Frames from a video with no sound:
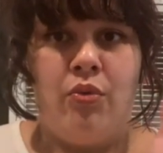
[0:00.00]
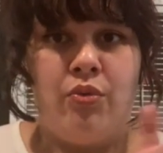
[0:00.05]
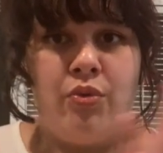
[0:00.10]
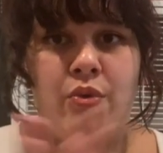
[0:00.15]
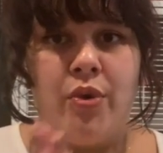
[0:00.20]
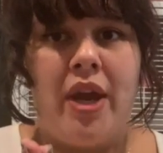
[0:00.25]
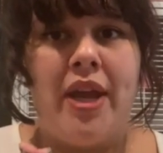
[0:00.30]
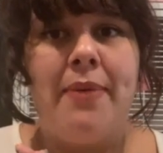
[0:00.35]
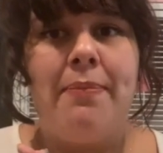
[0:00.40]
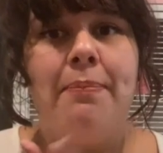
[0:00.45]

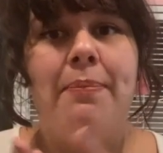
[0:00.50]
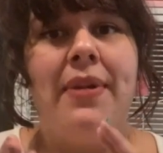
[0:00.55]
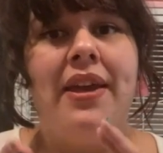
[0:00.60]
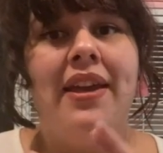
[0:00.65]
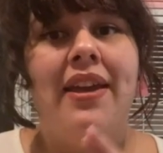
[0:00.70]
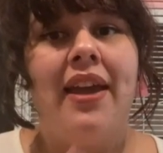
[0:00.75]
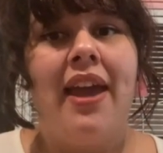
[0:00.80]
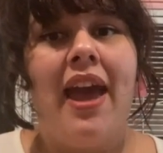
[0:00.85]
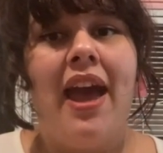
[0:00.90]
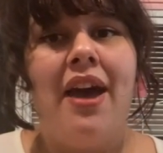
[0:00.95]
great
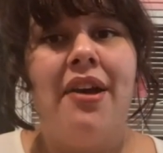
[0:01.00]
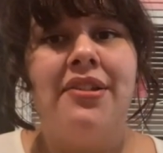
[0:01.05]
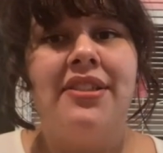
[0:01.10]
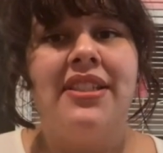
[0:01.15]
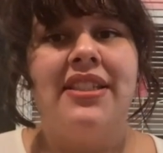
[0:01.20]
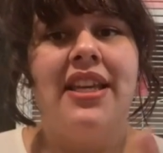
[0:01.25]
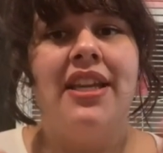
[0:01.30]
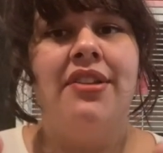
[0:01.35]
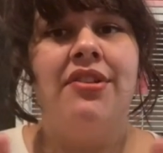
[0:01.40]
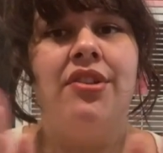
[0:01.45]
big
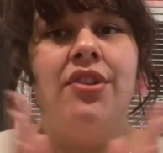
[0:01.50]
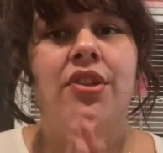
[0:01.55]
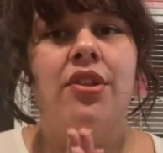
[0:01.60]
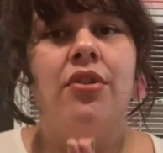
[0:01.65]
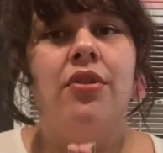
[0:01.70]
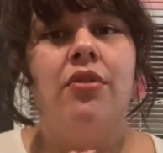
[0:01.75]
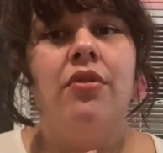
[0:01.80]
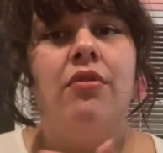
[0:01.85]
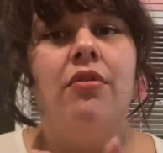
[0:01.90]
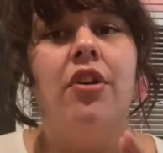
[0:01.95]
house in
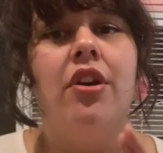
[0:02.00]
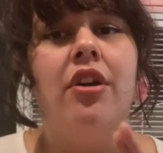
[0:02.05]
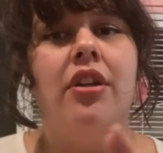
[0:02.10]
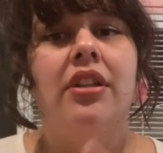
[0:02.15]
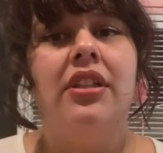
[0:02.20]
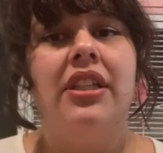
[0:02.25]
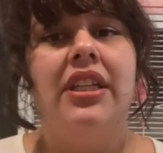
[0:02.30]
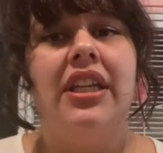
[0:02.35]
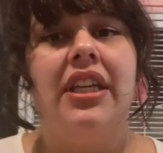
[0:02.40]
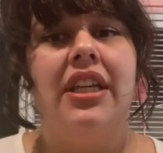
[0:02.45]
New
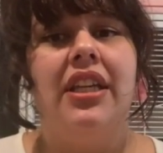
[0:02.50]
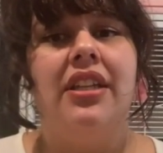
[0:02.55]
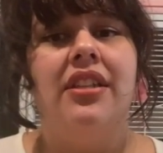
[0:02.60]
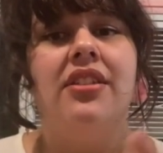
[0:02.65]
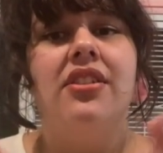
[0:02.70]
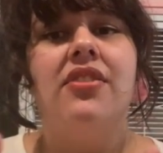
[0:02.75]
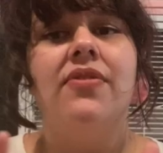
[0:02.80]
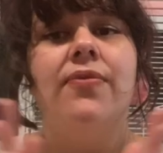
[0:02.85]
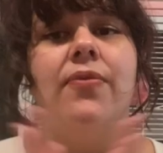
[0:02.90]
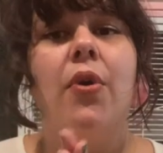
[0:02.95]

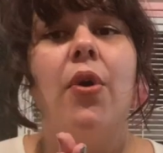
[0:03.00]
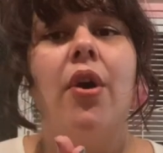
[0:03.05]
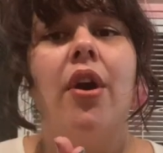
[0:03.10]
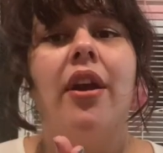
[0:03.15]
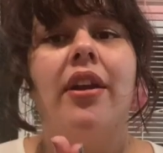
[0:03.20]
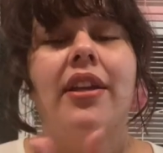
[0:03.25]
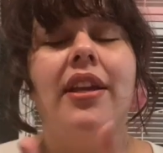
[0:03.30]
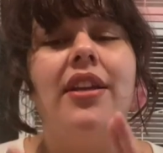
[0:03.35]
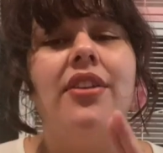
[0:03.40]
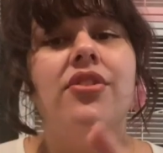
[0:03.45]
Orleans,
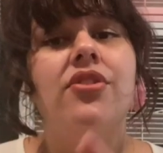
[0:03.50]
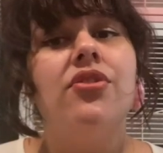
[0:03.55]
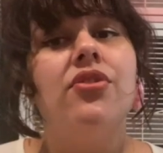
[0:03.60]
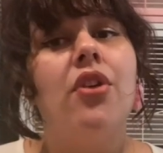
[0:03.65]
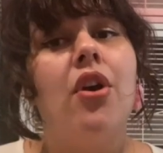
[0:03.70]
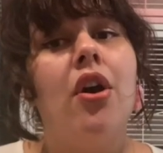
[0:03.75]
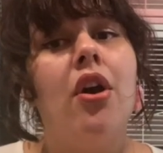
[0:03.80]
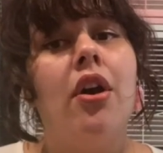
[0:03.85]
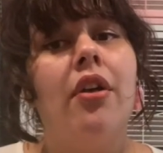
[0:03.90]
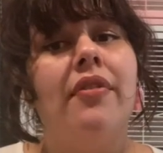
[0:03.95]
40
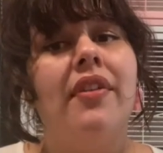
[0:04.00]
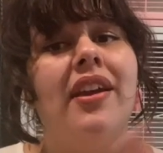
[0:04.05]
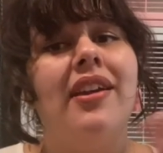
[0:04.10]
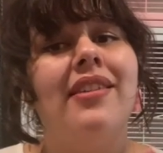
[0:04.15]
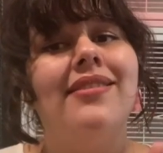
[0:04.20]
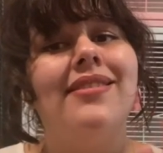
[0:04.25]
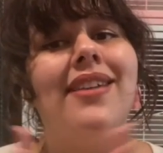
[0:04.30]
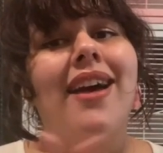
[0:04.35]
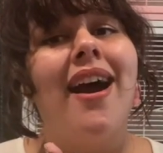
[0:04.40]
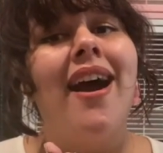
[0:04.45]

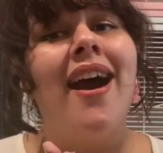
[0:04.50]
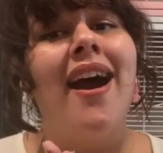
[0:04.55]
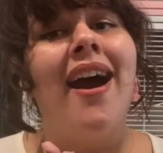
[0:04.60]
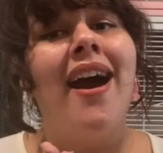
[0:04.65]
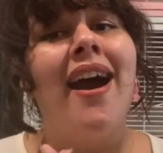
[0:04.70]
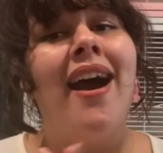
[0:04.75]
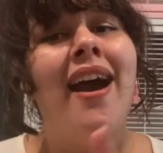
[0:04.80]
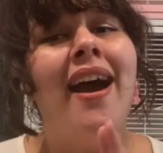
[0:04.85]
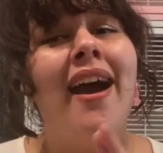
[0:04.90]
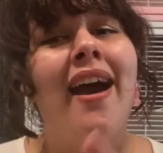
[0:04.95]
stories
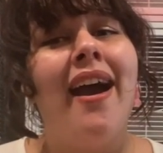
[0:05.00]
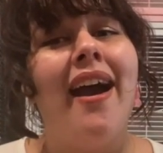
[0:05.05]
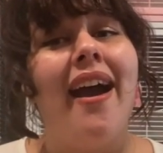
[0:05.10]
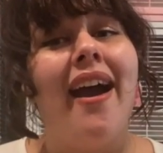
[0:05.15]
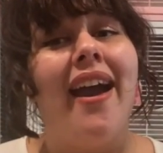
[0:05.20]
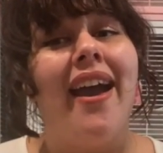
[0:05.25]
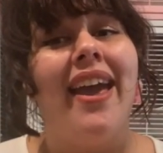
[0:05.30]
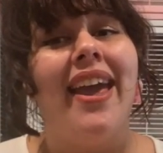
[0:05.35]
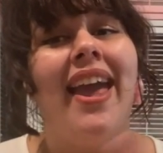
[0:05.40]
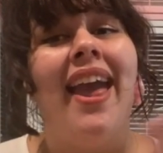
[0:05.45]

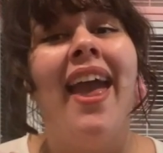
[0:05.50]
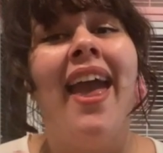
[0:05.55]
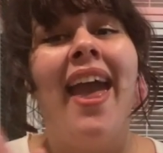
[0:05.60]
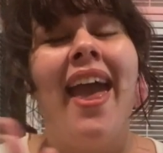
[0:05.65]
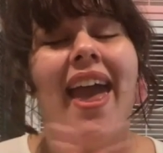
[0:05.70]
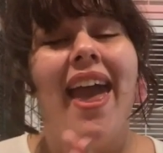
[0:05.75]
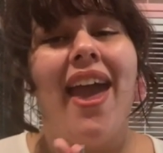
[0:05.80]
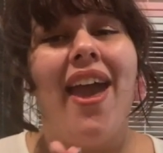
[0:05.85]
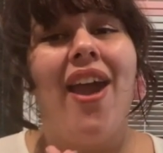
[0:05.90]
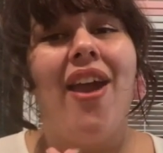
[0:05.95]
high.
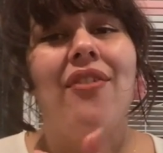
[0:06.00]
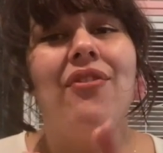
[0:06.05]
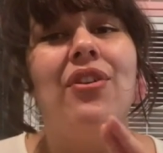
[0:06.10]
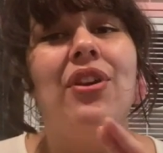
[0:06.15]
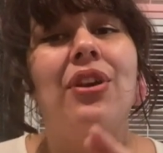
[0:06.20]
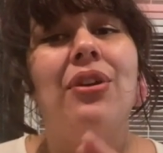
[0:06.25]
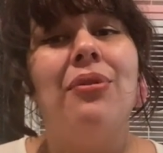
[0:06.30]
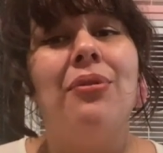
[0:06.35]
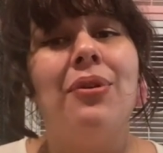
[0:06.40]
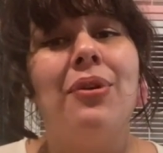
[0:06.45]

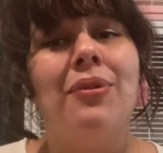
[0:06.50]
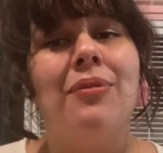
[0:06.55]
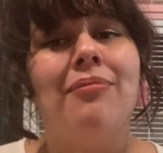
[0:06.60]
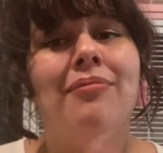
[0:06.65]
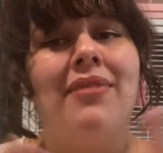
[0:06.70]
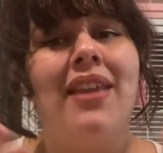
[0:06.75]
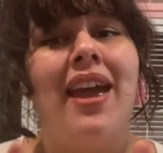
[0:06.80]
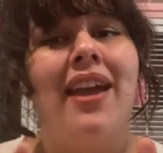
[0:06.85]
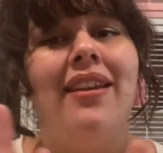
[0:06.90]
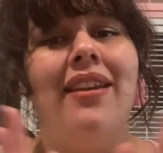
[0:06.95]
Every room
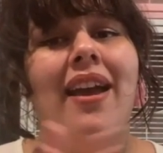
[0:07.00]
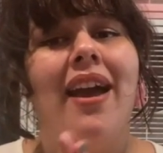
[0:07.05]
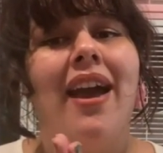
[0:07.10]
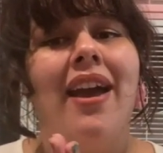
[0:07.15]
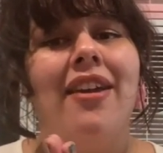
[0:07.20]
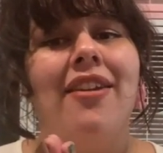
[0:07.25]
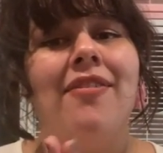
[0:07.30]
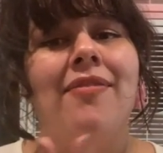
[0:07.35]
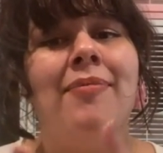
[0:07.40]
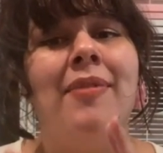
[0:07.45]
that
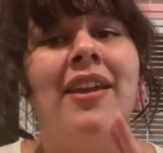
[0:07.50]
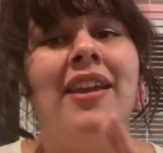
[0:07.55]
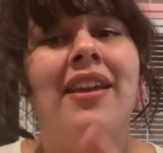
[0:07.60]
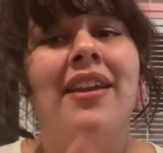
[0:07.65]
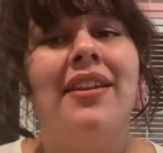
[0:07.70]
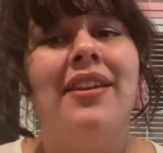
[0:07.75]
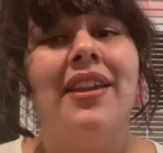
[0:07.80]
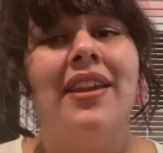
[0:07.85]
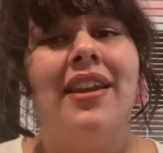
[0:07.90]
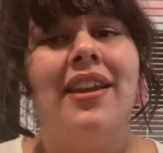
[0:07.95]
I've
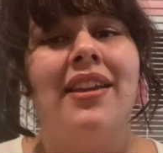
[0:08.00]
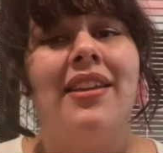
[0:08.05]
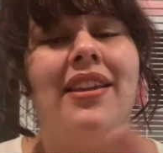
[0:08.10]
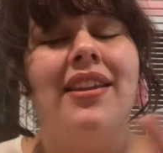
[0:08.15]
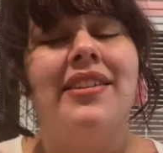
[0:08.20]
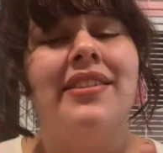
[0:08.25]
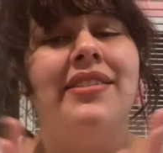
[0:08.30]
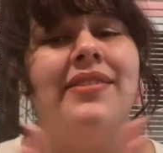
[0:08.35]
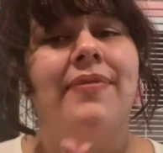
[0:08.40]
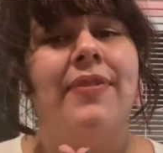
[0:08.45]
been in
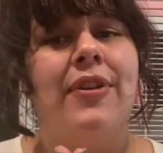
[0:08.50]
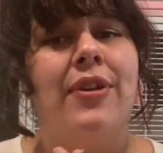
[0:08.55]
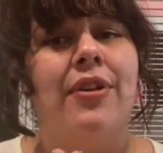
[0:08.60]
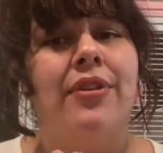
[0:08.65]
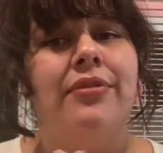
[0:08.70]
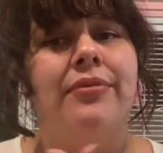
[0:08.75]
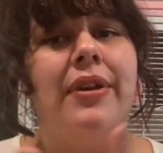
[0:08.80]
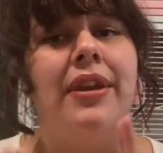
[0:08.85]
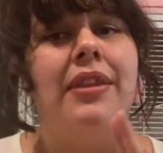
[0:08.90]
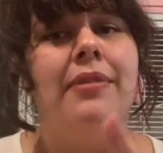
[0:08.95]
is
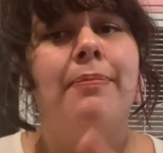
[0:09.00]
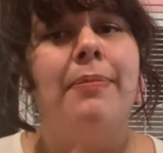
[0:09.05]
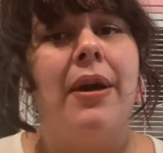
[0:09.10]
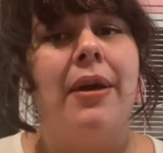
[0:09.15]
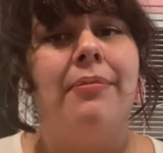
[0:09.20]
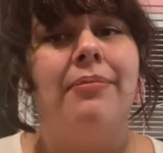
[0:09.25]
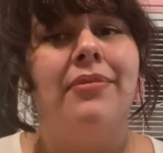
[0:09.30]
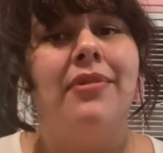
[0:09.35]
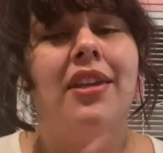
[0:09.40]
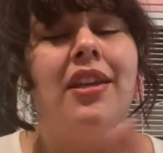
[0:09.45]
filled with
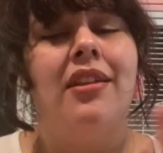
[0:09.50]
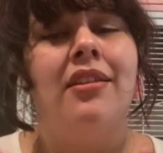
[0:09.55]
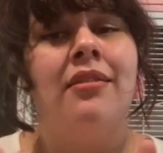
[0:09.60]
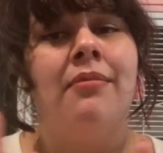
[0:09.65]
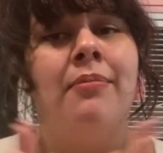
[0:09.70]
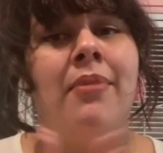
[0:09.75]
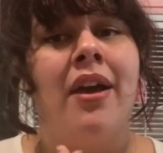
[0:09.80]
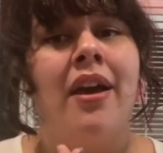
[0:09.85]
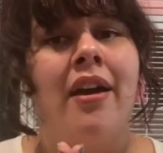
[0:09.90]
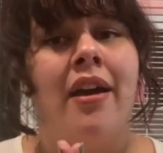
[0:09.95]
pumpkin
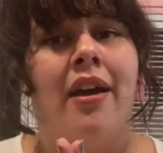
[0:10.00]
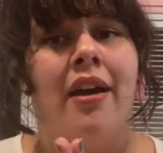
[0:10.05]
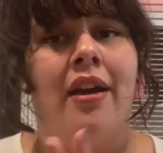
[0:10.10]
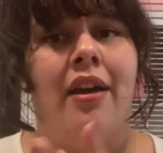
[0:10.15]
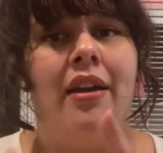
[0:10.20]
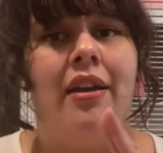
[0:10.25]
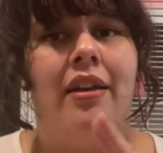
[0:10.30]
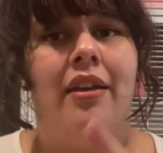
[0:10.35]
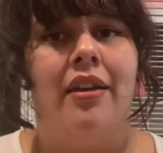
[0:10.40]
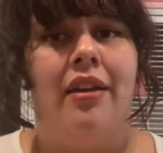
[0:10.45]

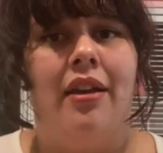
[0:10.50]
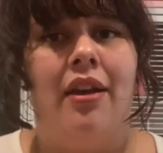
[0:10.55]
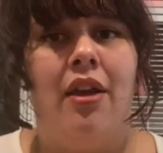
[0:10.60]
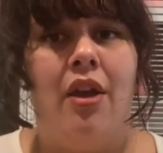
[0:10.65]
pie.